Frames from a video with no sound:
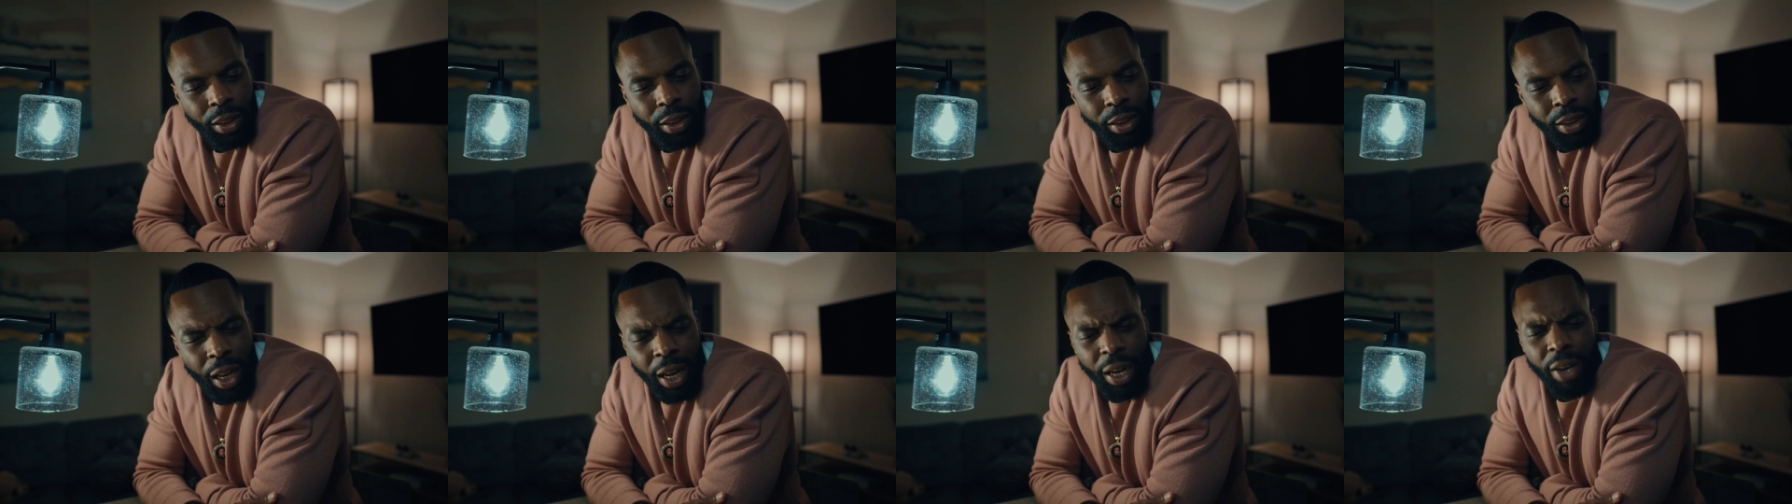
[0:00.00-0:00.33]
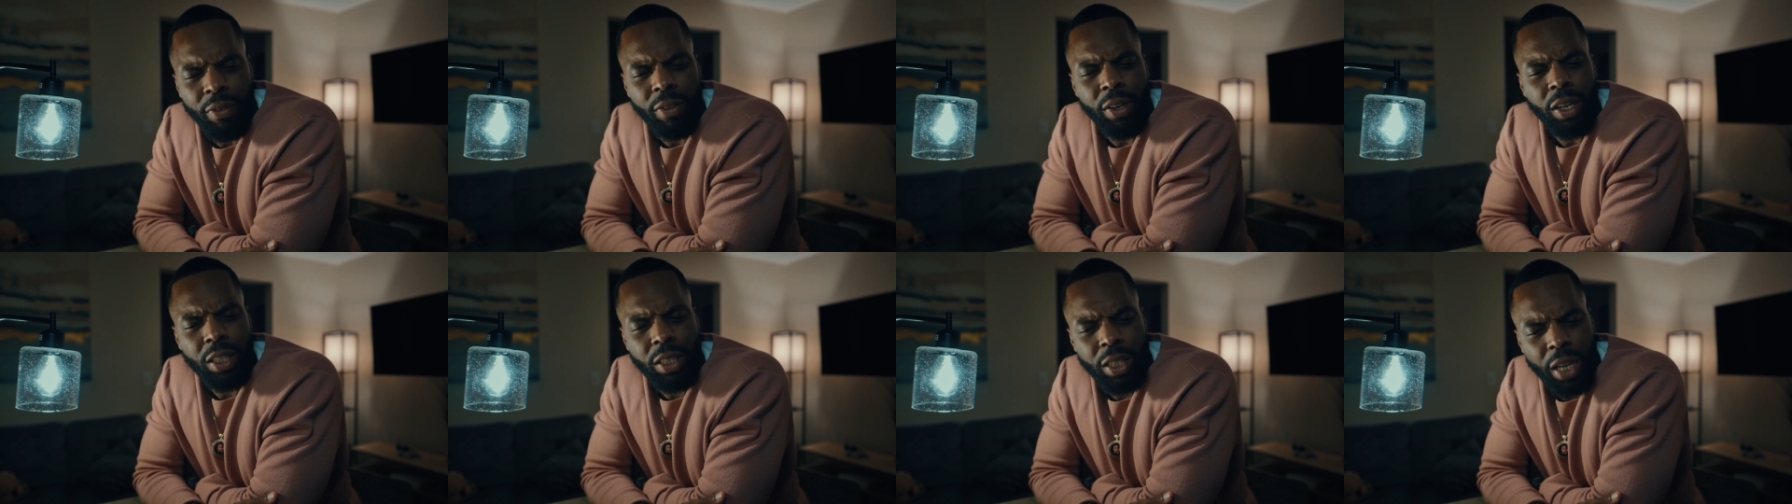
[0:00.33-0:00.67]
not
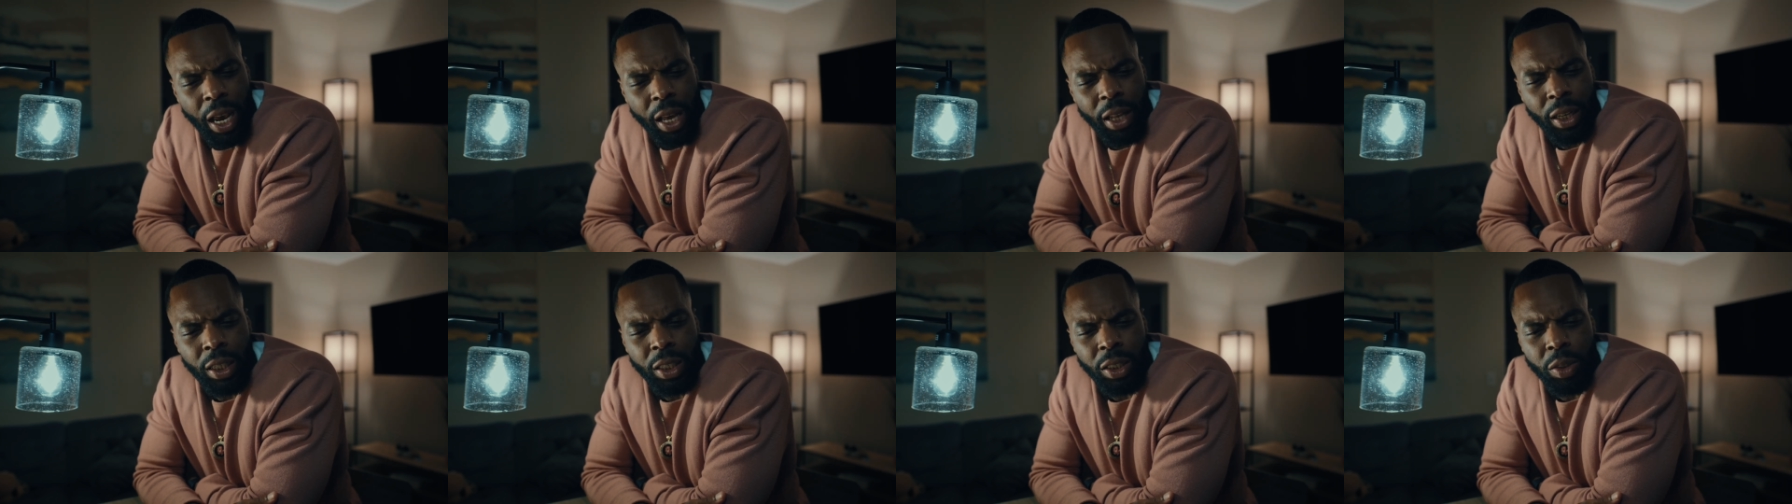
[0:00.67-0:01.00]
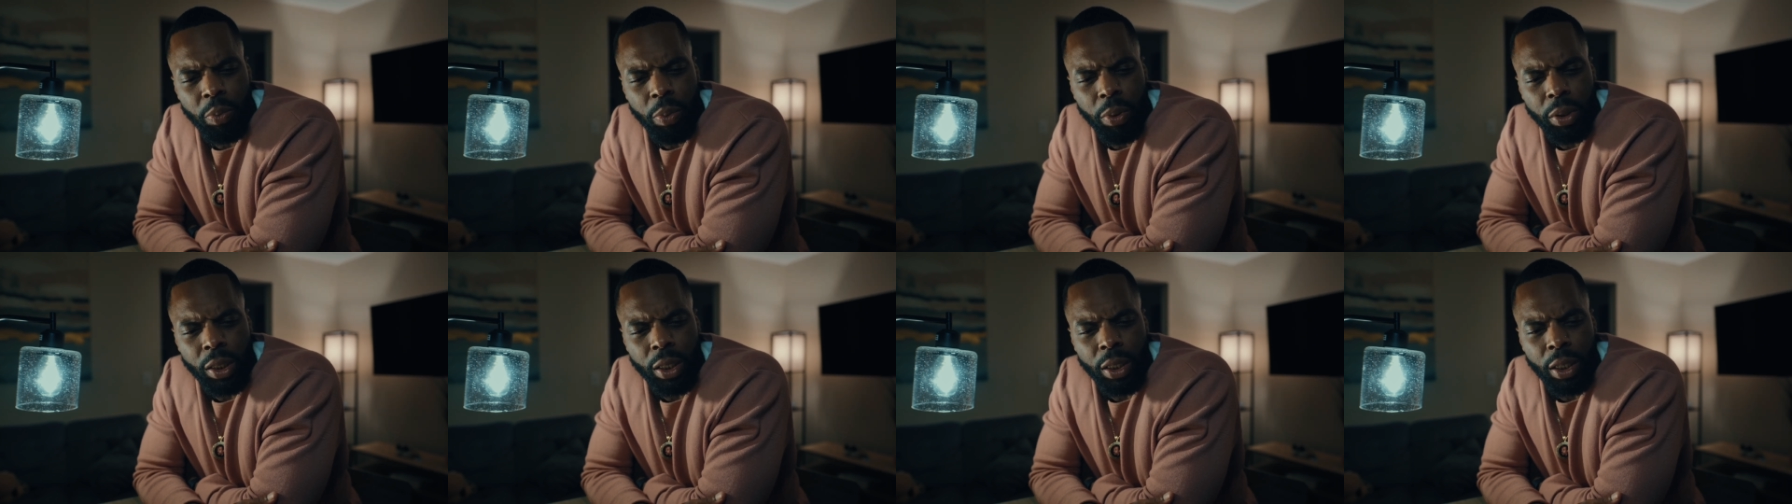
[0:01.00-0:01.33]
even the challenge,
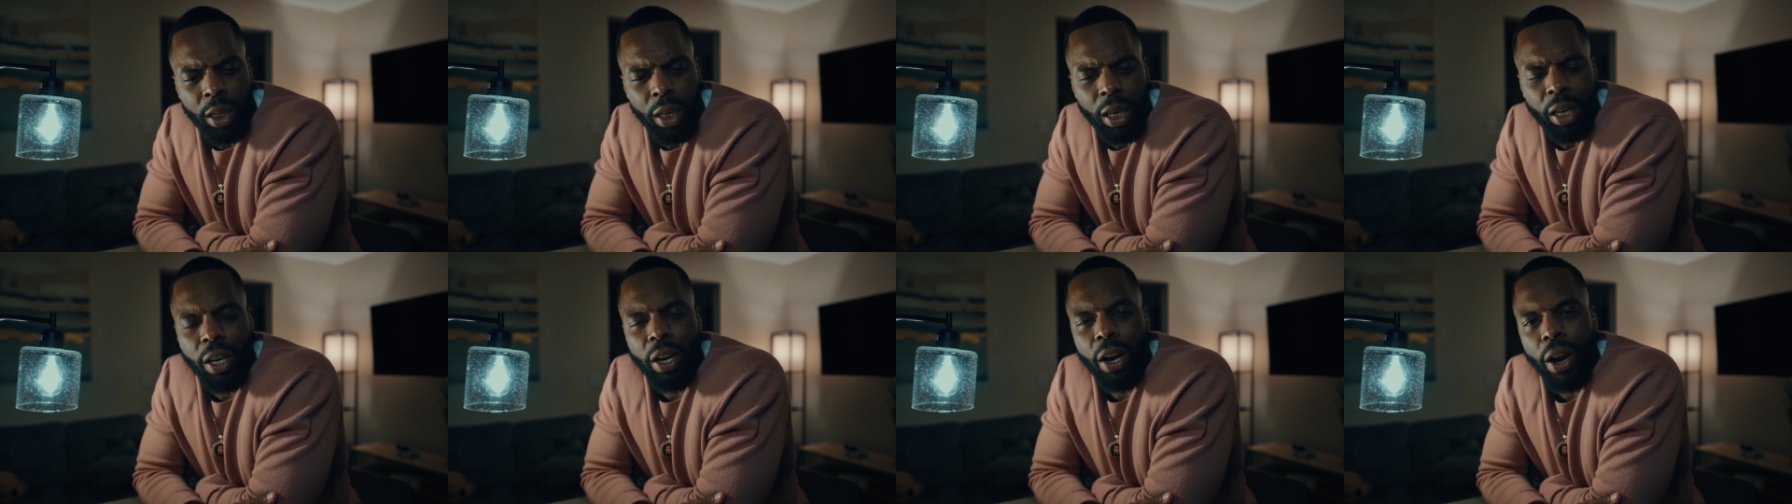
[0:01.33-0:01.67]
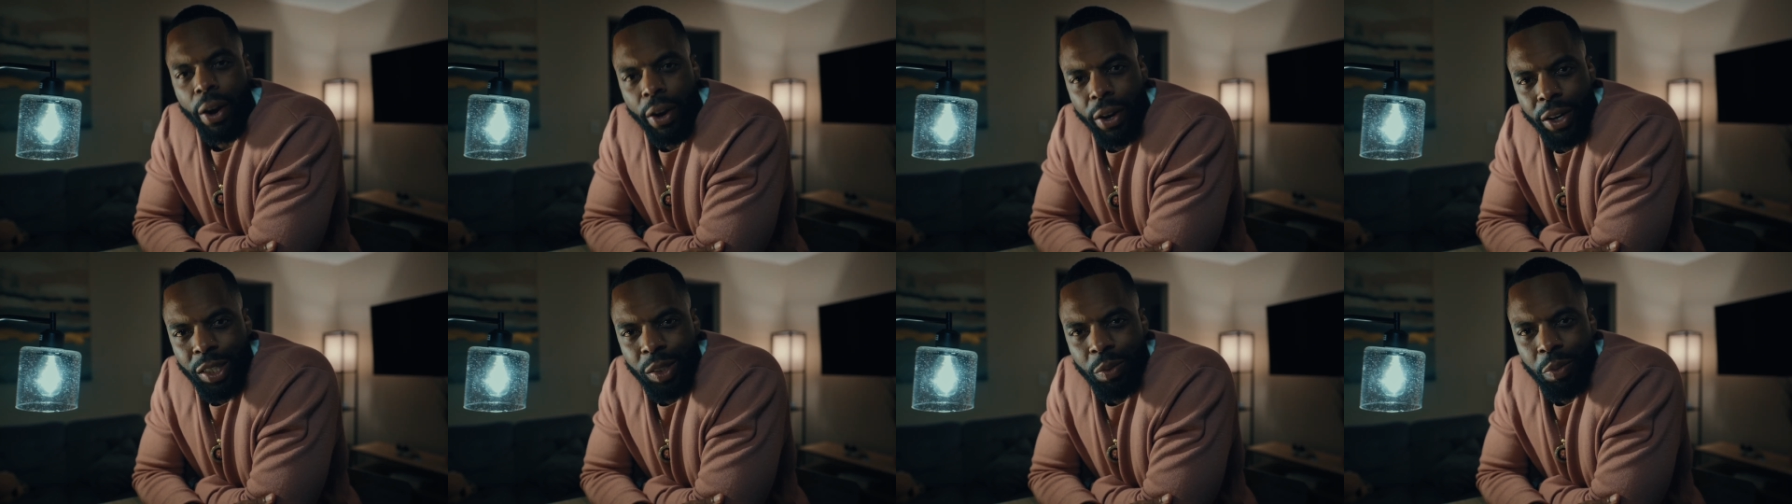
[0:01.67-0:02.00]
but the
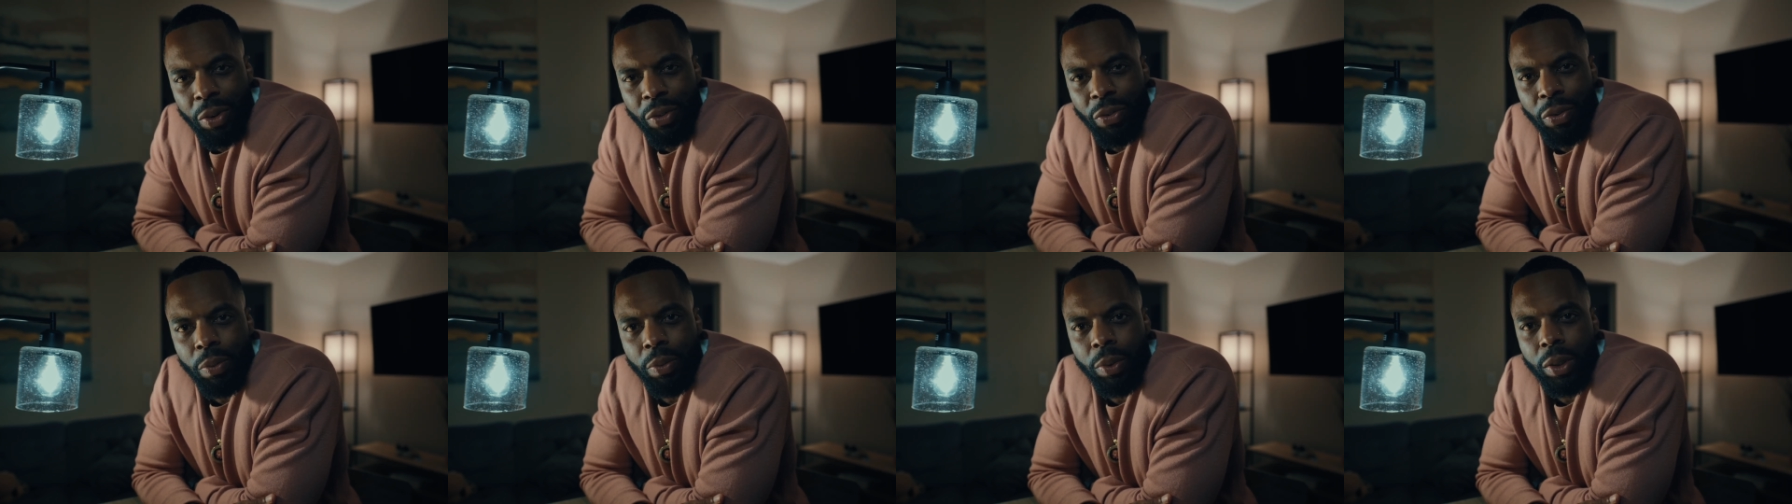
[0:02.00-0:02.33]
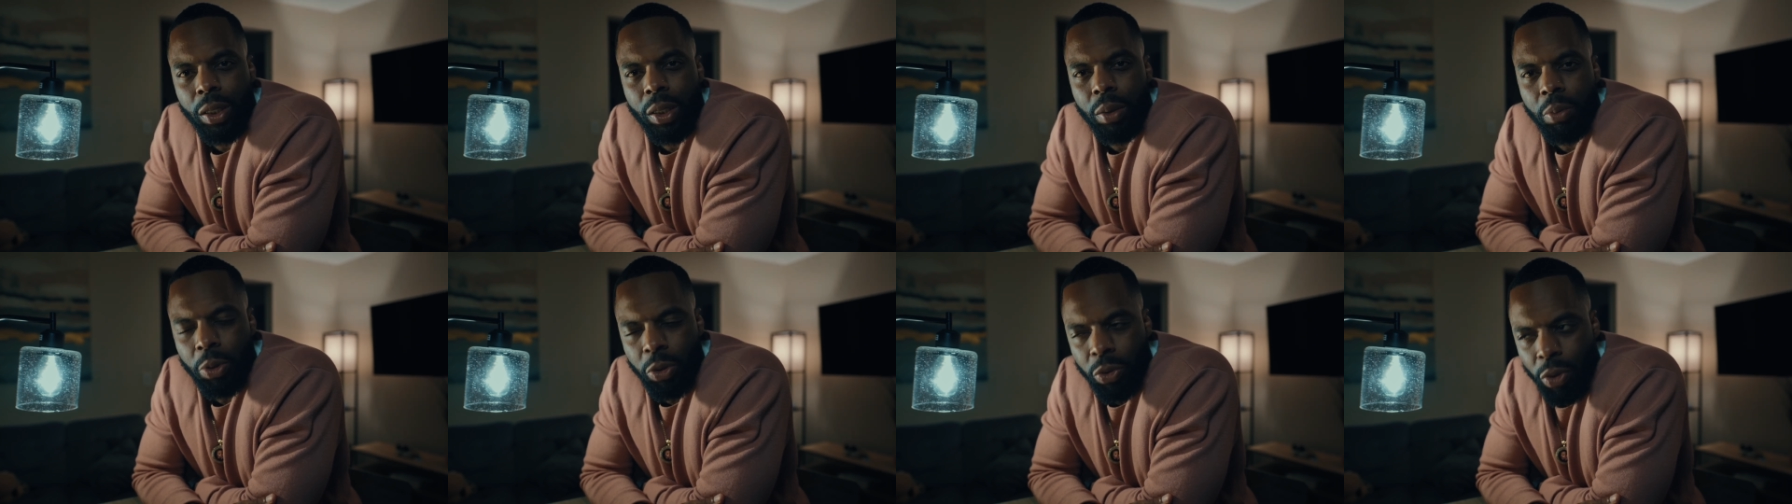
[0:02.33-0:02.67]
encouragement from the
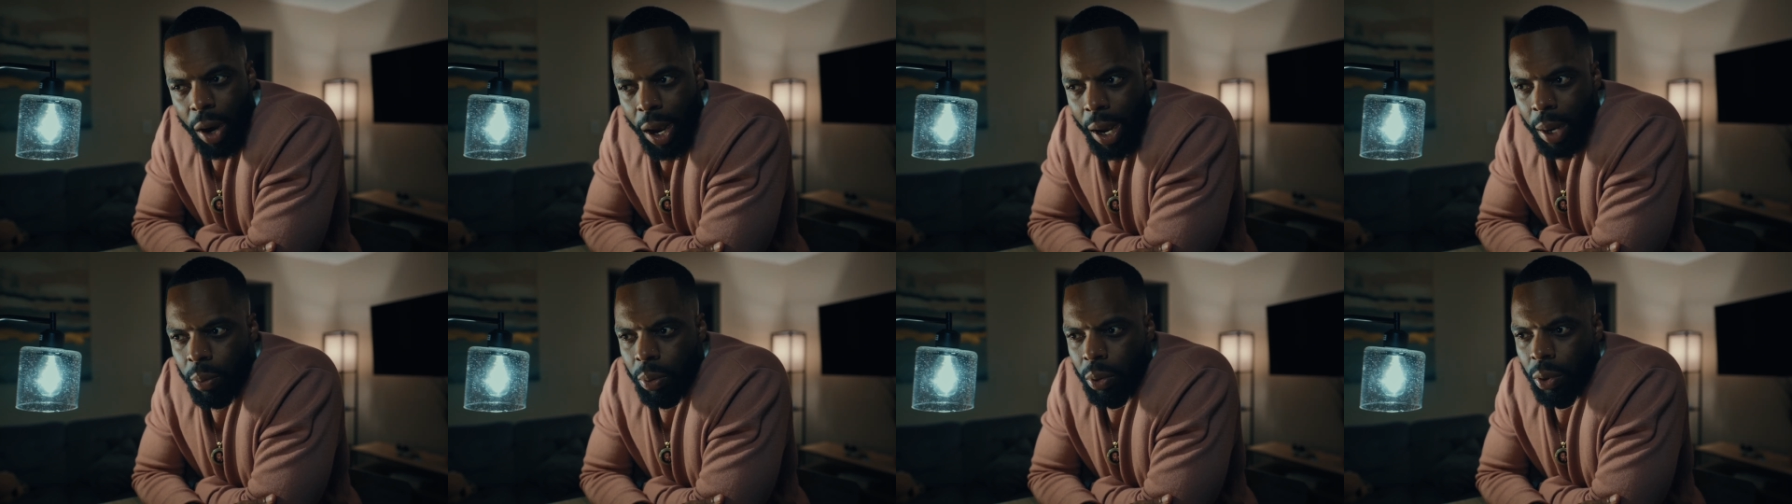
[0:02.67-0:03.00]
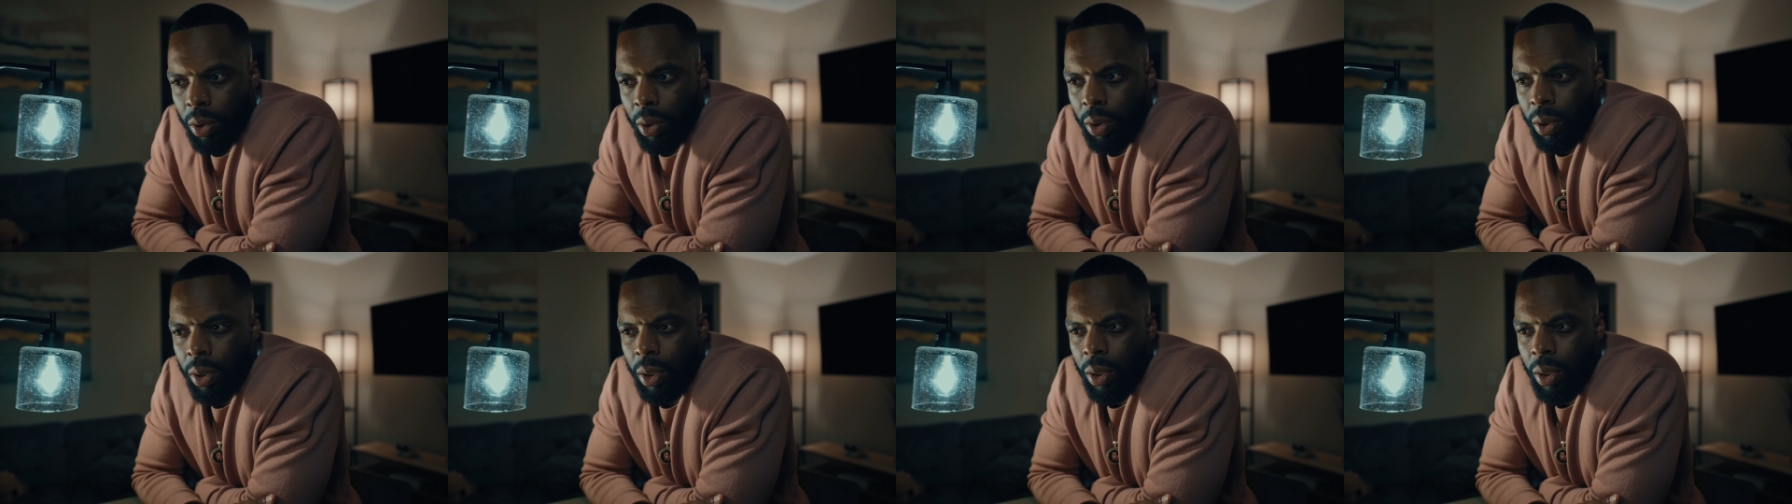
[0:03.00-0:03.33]
subscriber